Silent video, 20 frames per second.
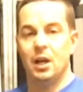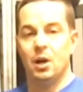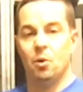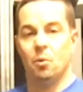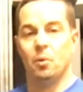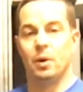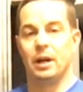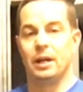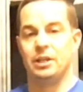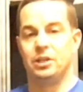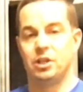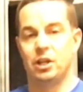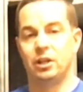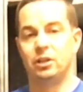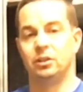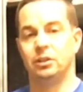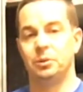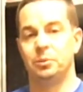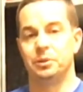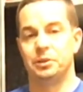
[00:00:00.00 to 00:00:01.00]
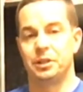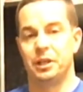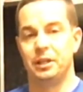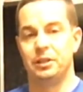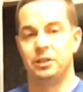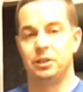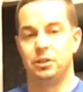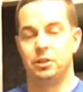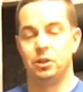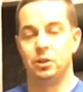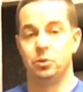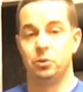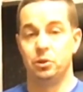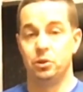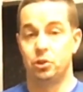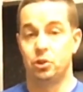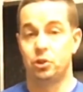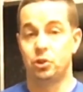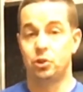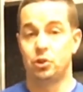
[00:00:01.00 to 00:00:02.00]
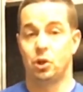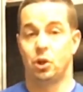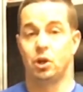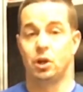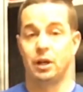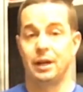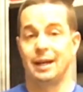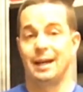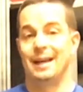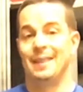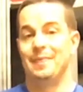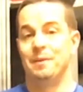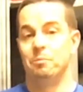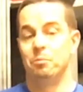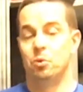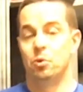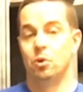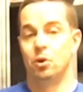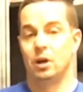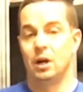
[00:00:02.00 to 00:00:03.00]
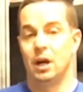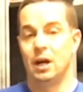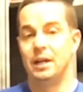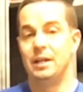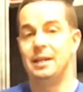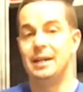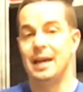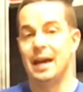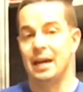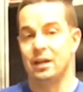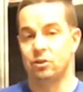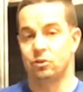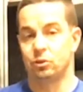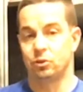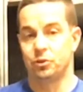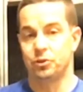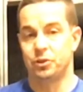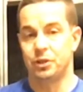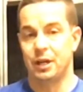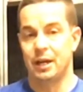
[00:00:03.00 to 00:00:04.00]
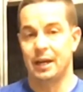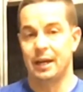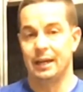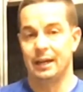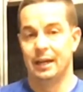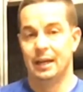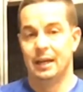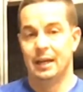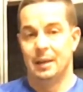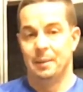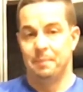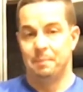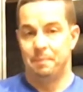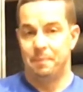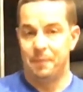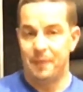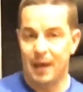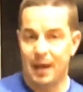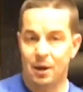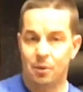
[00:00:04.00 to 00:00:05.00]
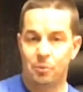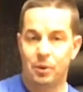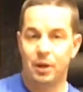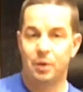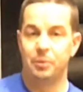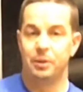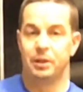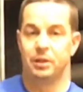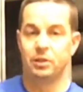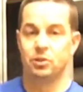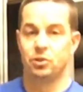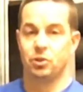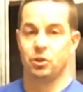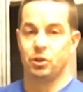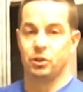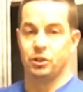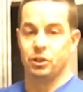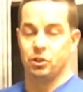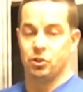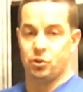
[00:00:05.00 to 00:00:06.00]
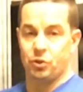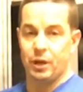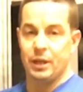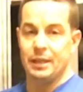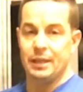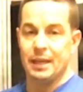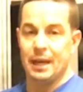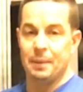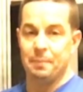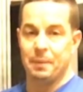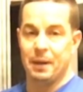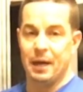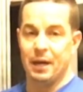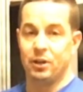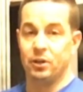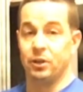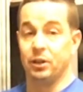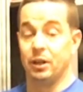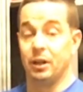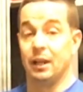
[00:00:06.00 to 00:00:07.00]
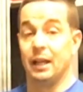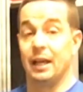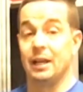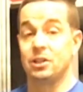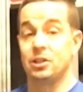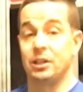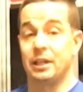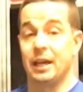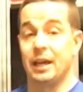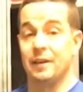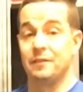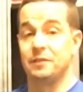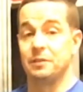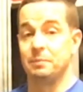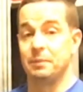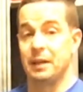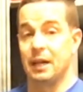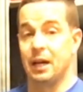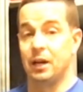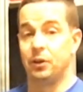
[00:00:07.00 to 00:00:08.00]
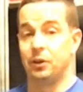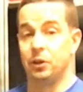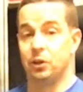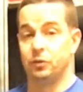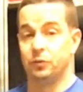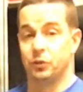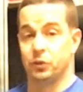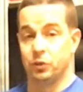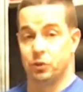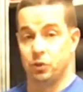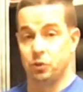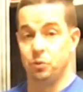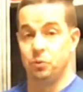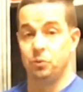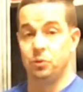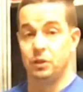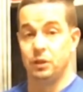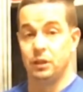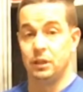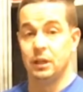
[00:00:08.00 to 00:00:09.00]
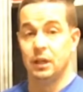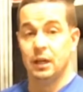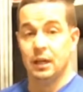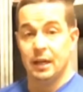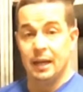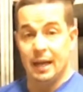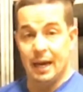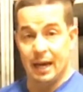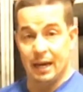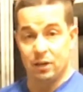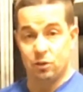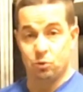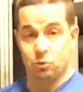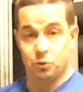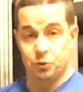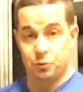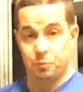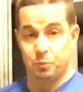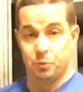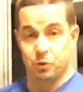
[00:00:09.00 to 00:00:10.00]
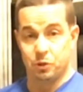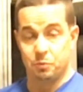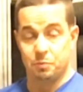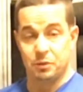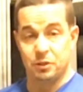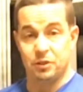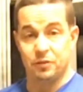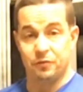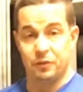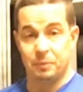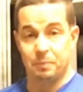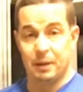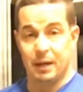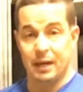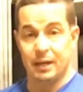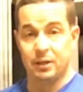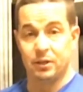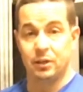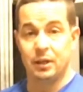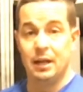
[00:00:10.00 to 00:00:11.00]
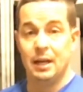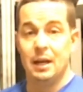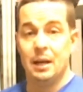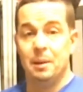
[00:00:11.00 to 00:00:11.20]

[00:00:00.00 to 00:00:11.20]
What I generally will tend to do is start on the more unnatural side. That way we can start to train that pattern. It'll actually have some carryover to the actual sport-specific pattern.